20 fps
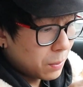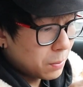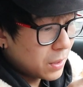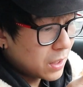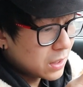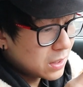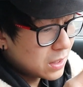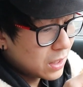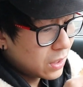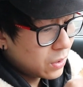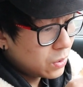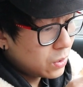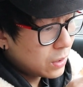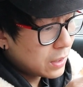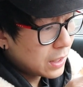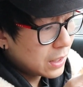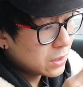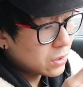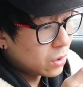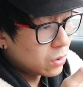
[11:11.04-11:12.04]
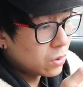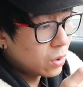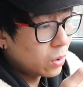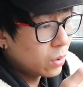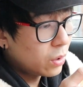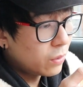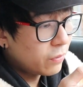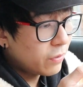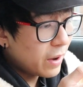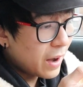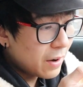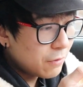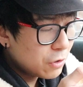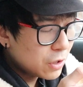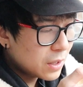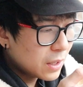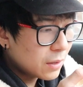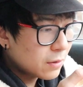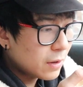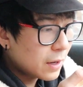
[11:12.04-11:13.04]
I'm gonna tell you guys the total of
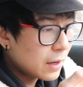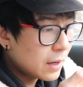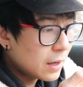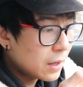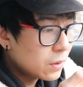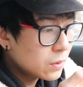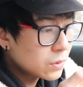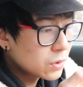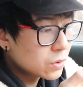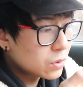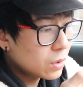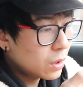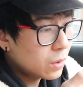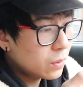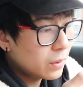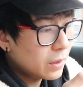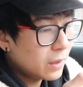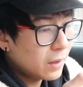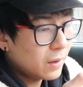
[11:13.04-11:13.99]
everything right now. So